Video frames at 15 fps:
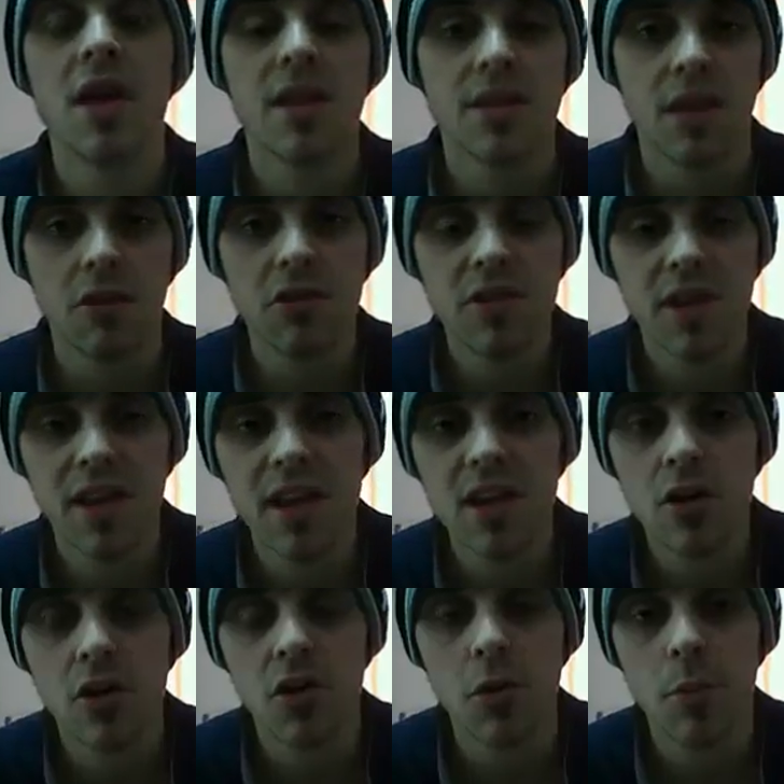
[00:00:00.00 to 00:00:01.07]
There is a
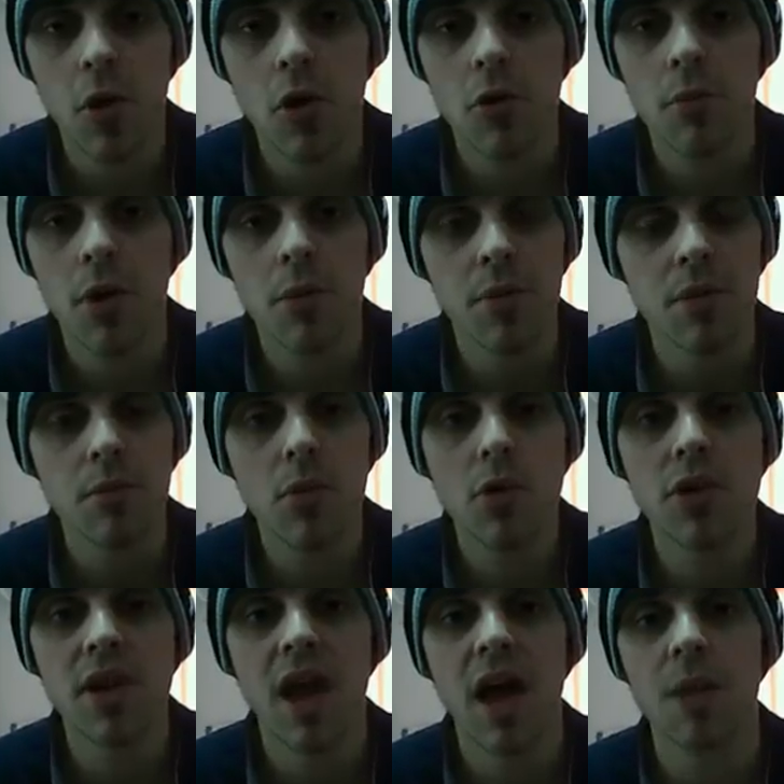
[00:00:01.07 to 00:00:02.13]
link on the bottom. I'd be more
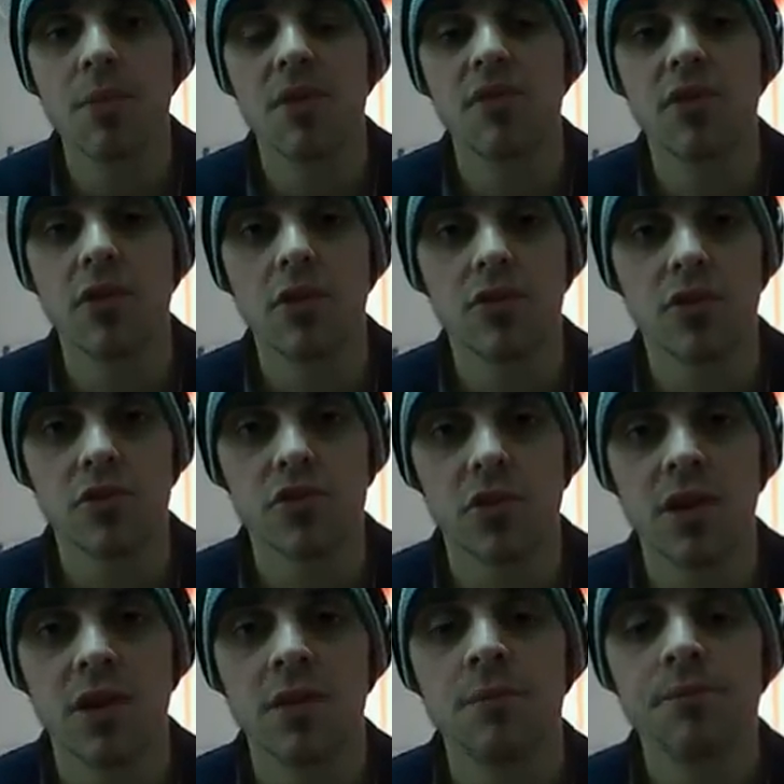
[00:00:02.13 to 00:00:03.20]
than happy for you to
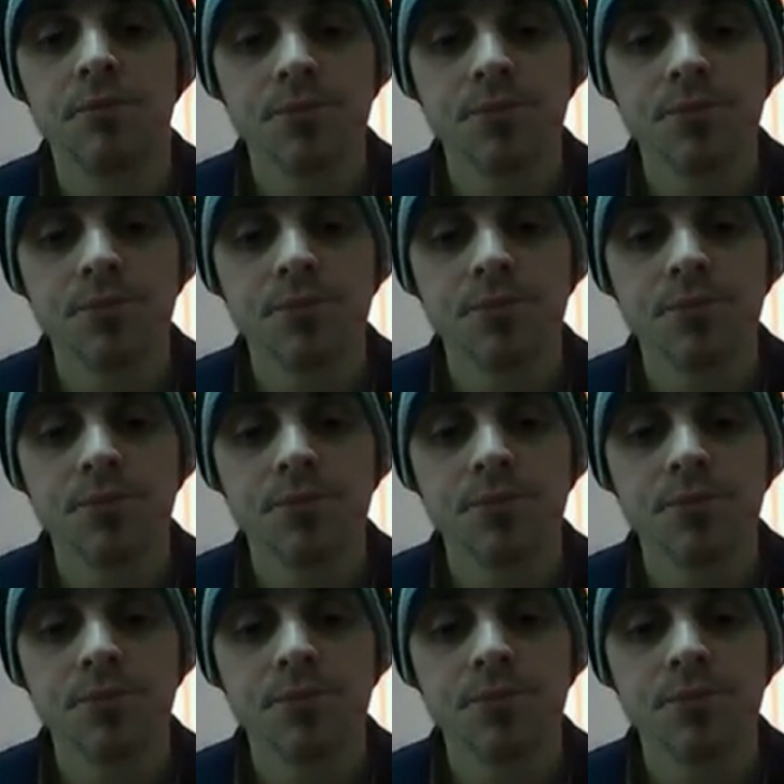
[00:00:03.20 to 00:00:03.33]
join.